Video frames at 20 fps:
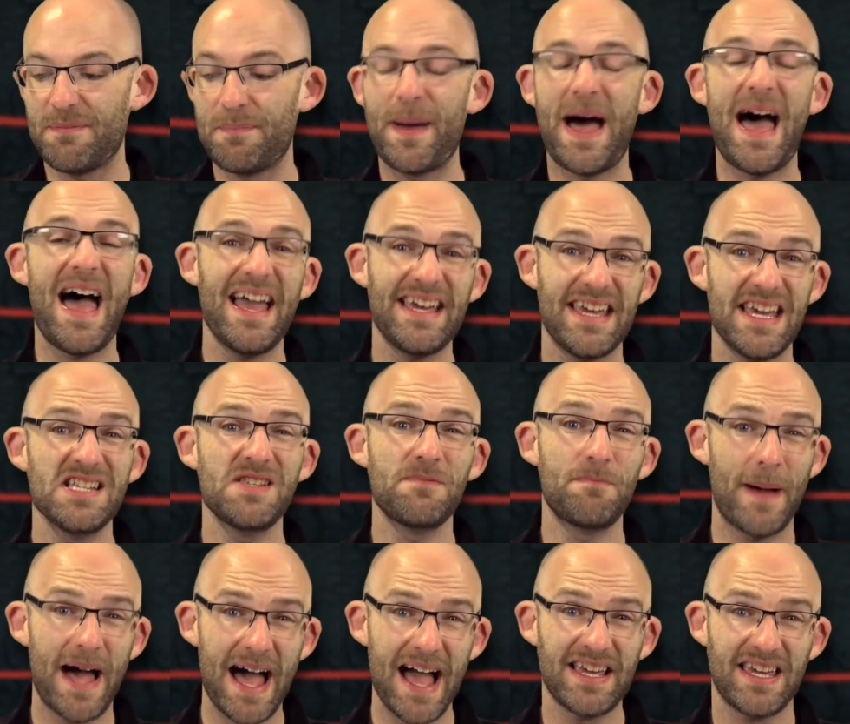Pac is
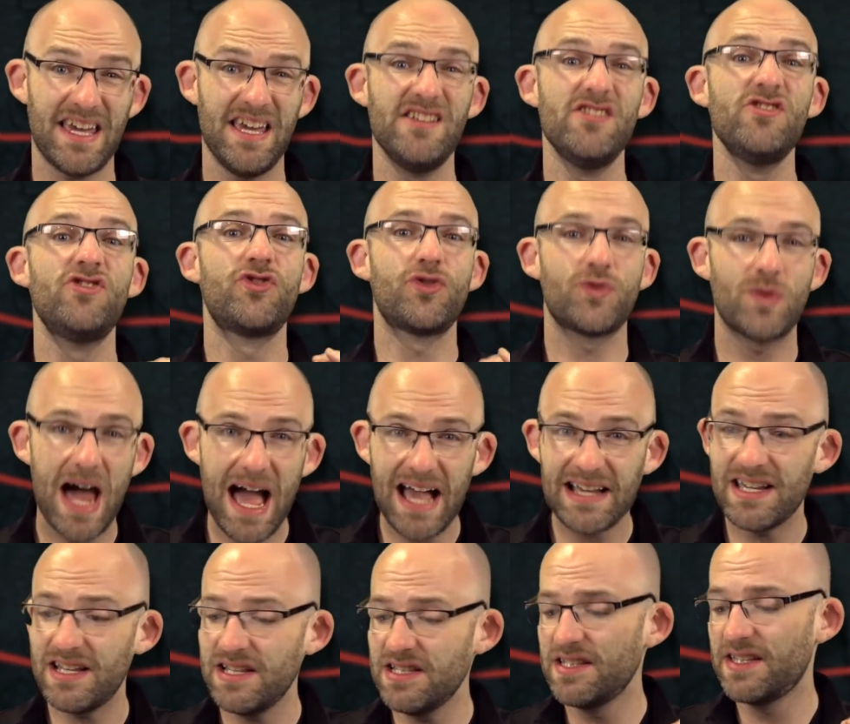back in
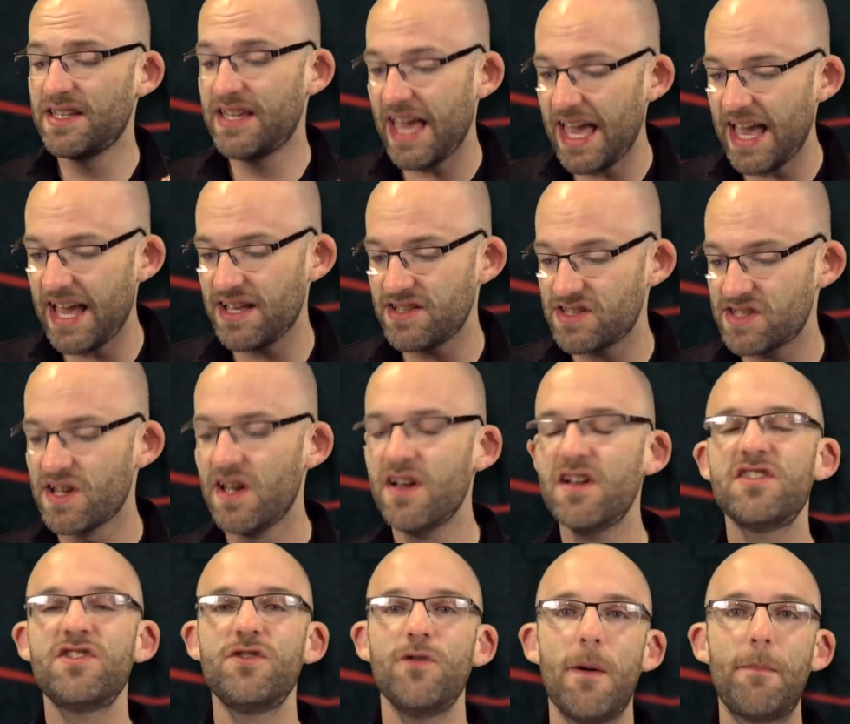Dragon Gate
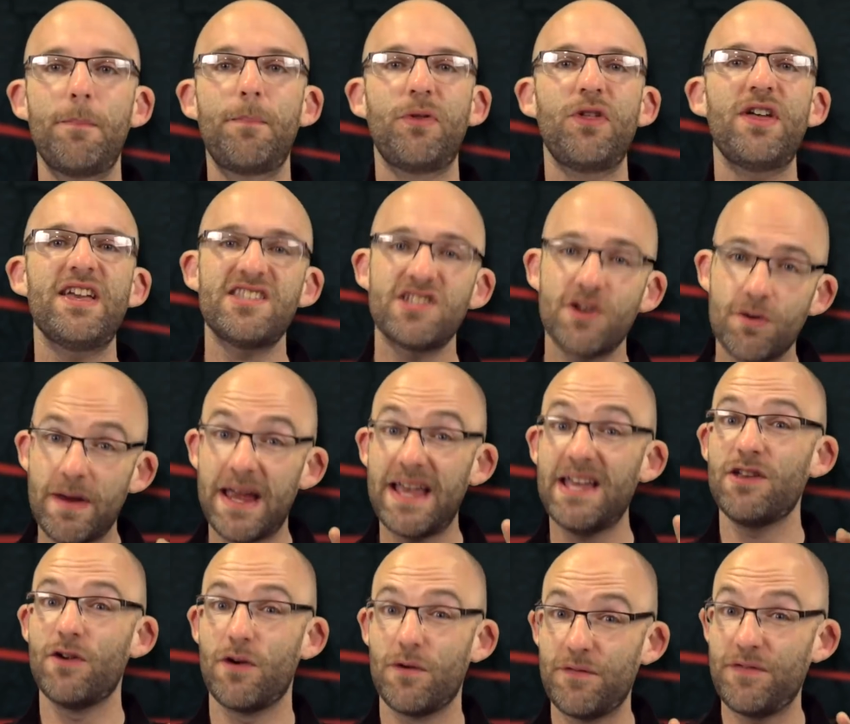to
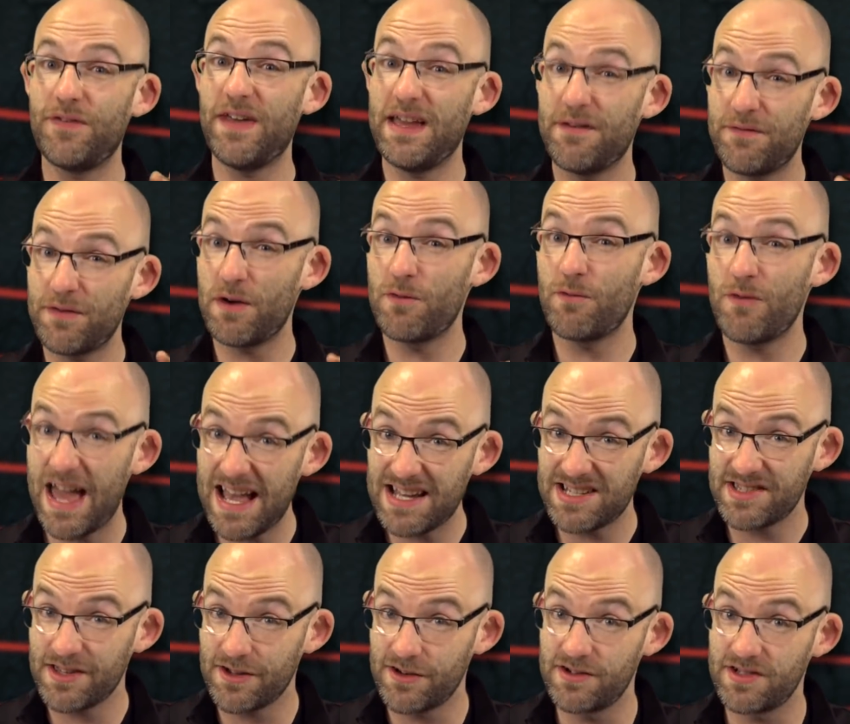obliterate your favourite
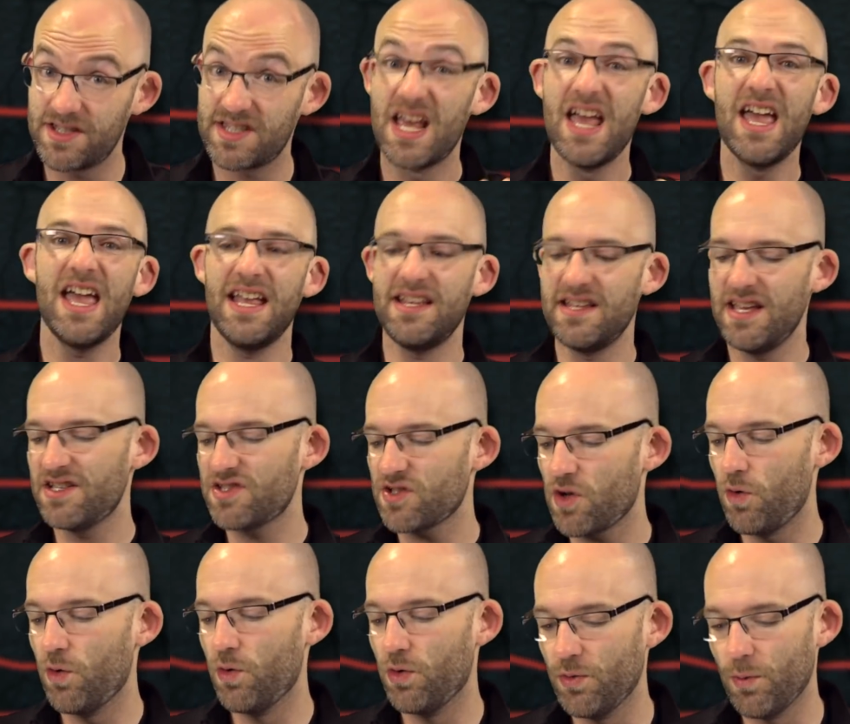wrestlers, in his
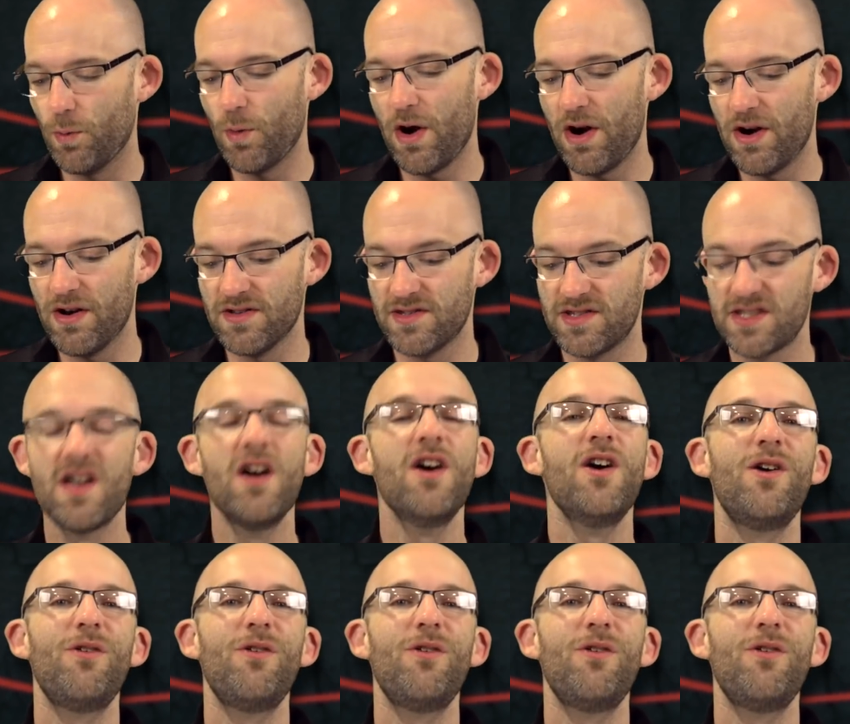own words.